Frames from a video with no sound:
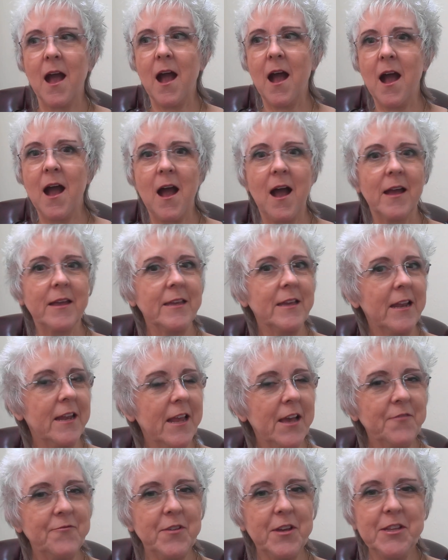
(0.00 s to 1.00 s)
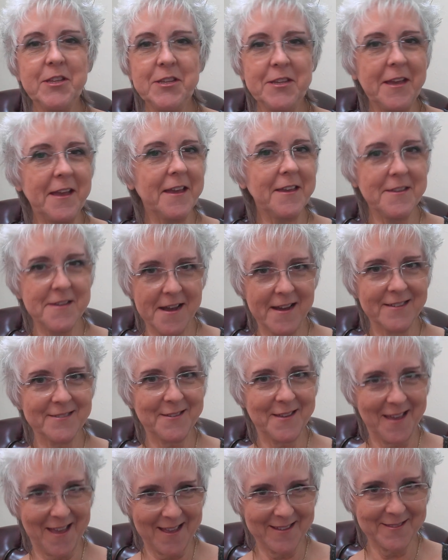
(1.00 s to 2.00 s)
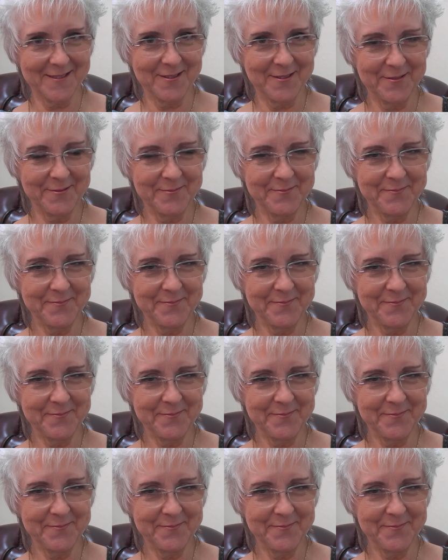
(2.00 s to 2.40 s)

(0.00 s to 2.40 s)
a 11 year young cat.